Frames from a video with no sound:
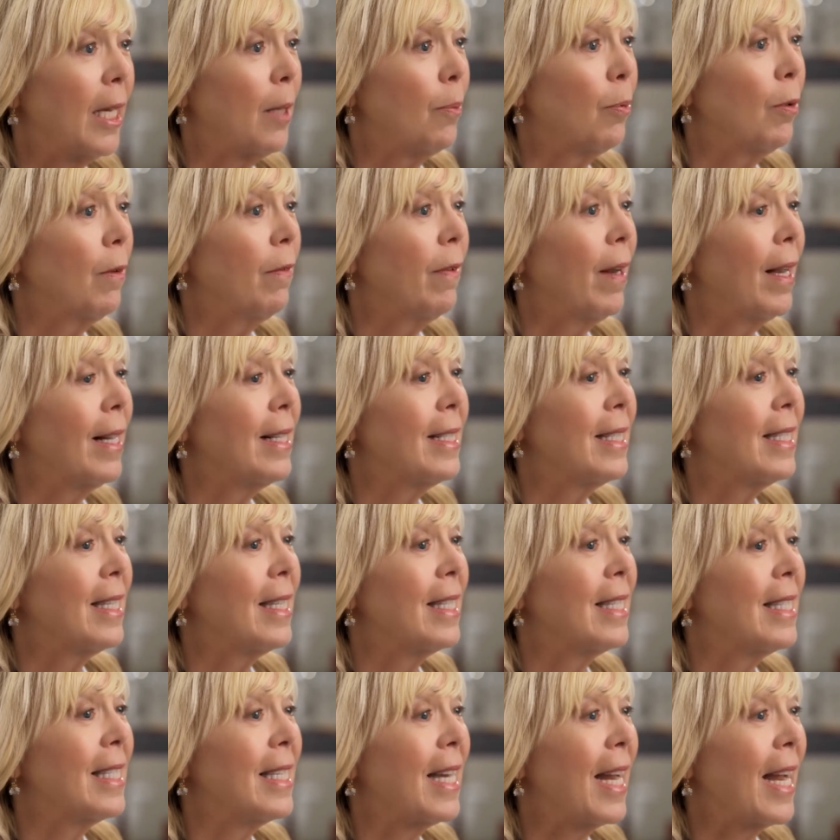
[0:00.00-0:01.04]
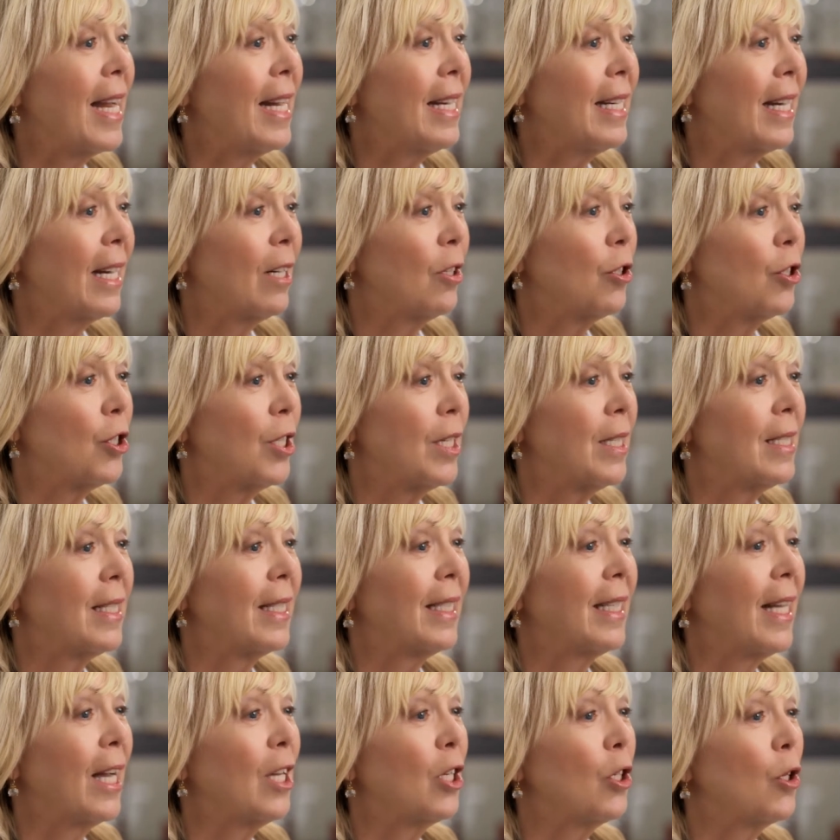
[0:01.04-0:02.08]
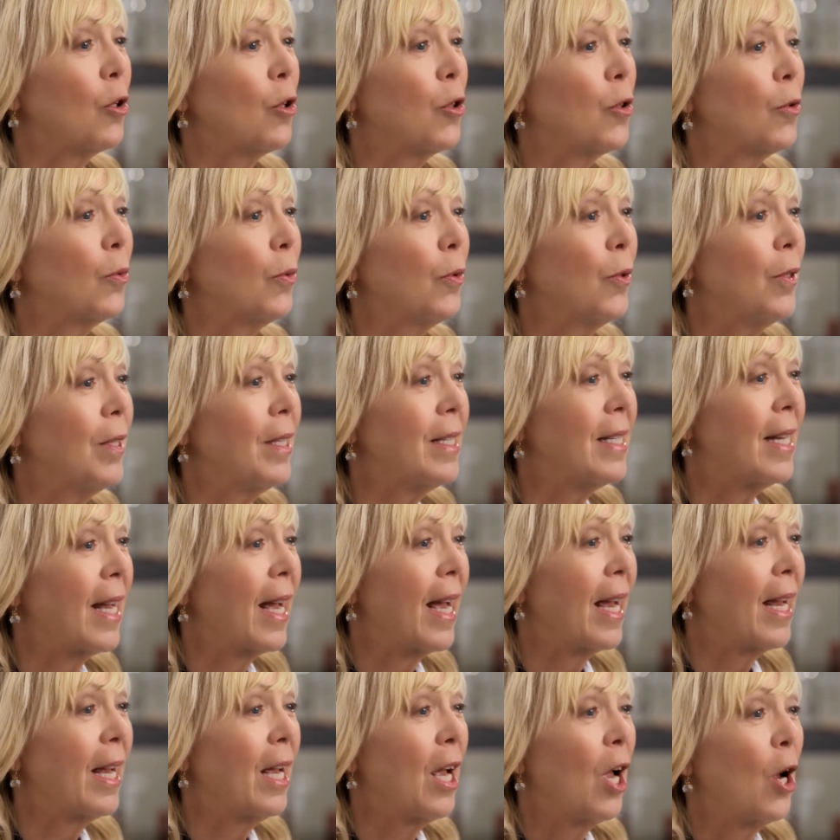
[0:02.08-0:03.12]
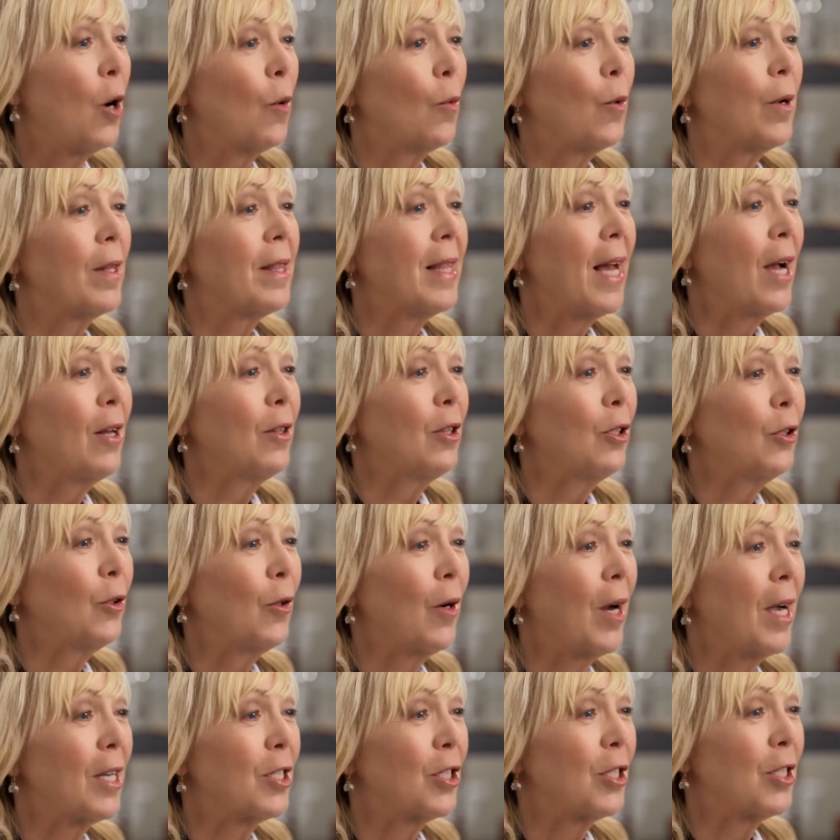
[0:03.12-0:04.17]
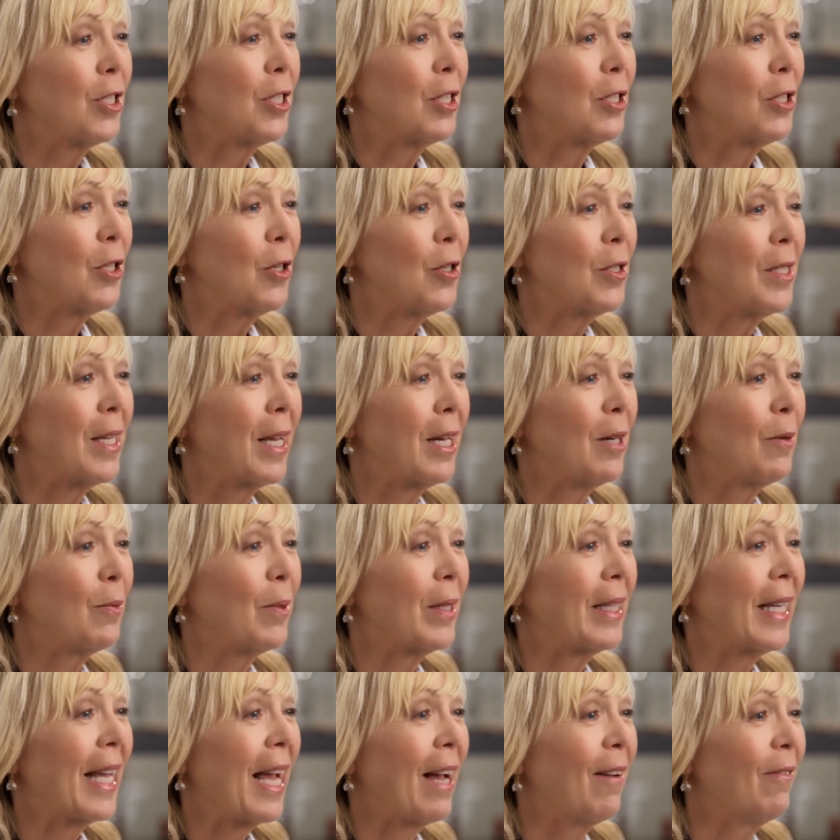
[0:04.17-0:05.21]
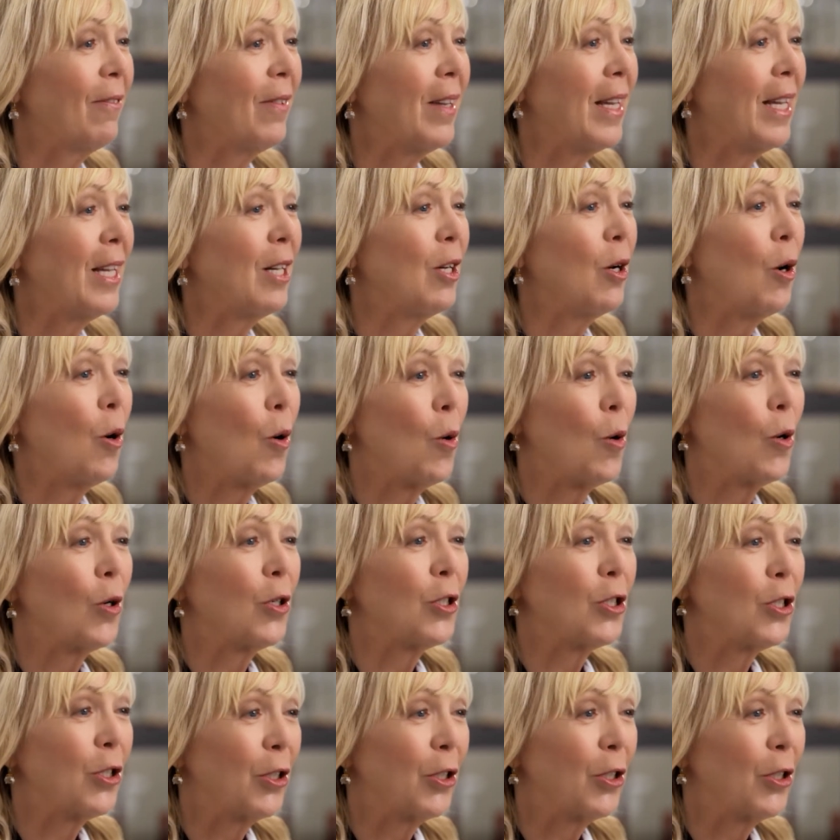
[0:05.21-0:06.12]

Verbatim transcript: It provides sustained energy to get you through the day without the crashes associated with caffeine or